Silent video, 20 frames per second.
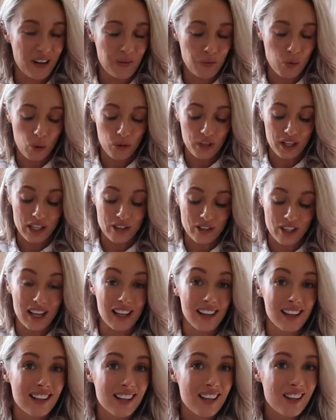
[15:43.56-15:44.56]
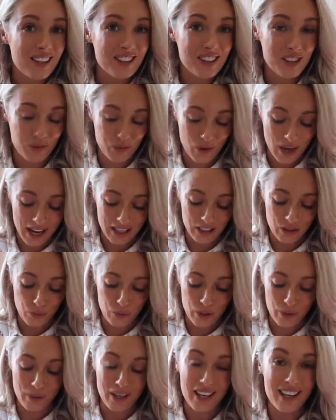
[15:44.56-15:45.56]
I wore these a lot when
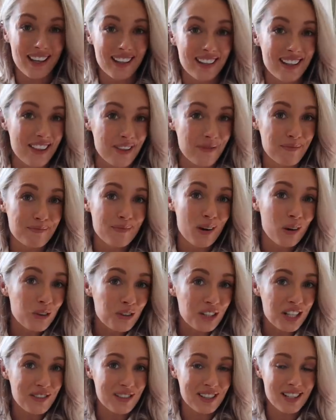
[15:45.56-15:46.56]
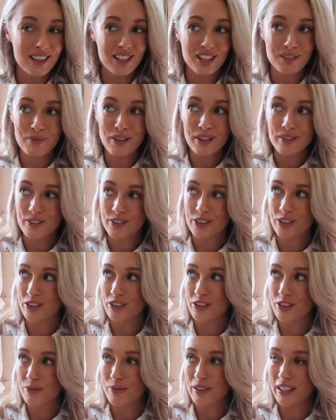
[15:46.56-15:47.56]
we were in the Maldives last month.
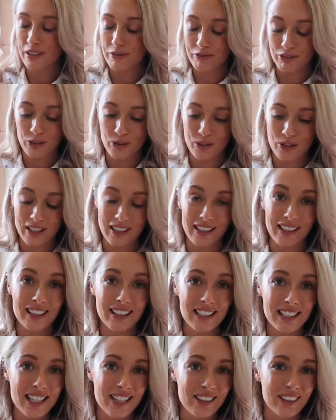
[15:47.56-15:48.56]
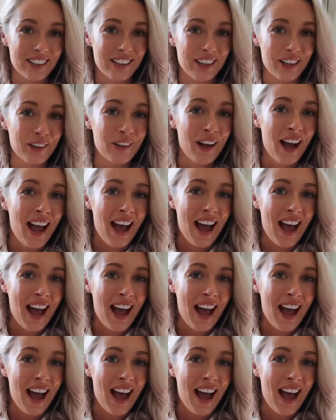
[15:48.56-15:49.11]
Goodness me, that feels like a year ago.